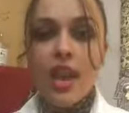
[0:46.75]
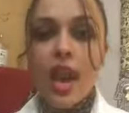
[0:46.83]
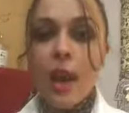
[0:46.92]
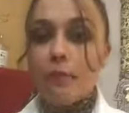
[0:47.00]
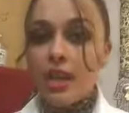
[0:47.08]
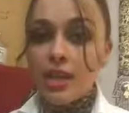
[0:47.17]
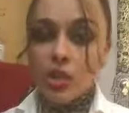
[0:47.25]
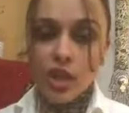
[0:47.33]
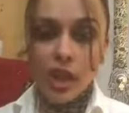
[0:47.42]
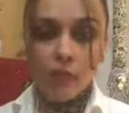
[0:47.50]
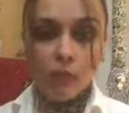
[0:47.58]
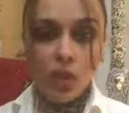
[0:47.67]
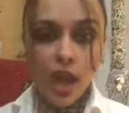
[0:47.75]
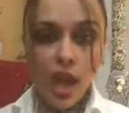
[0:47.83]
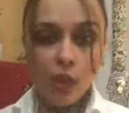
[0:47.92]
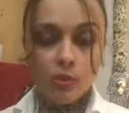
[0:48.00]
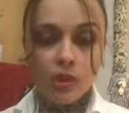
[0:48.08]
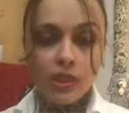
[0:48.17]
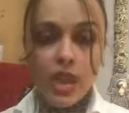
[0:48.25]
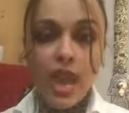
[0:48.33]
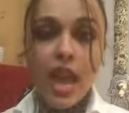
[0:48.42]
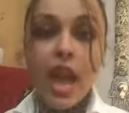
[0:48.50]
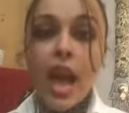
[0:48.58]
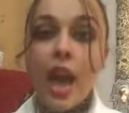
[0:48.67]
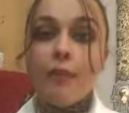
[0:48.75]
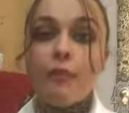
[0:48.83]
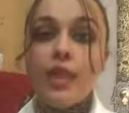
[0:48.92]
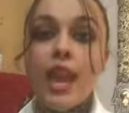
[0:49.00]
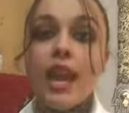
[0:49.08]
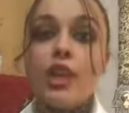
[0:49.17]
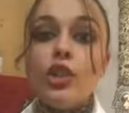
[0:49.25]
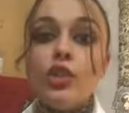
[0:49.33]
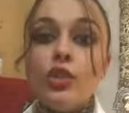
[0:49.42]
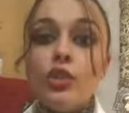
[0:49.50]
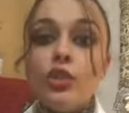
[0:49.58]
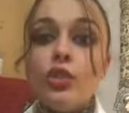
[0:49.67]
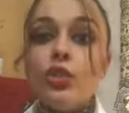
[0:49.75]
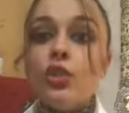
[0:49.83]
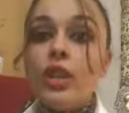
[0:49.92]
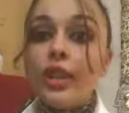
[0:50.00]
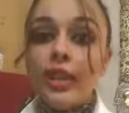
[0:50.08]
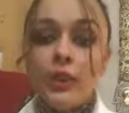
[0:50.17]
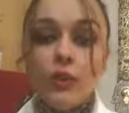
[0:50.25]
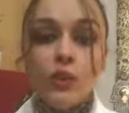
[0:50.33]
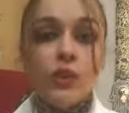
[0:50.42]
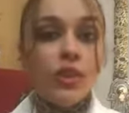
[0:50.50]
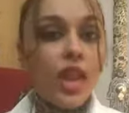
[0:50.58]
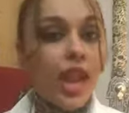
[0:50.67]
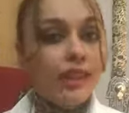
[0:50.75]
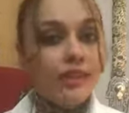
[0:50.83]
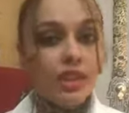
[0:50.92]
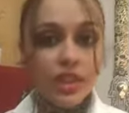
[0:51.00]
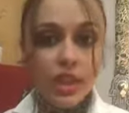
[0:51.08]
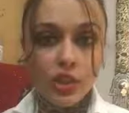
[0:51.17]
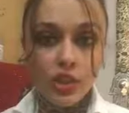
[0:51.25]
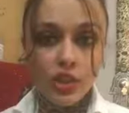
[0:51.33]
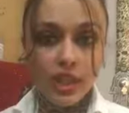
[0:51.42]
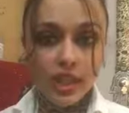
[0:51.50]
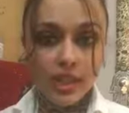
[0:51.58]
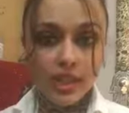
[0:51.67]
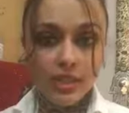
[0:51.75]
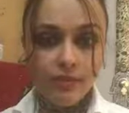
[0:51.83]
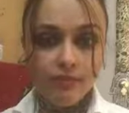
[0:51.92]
I'm there to help you out. I'm there to give you the answer that you need.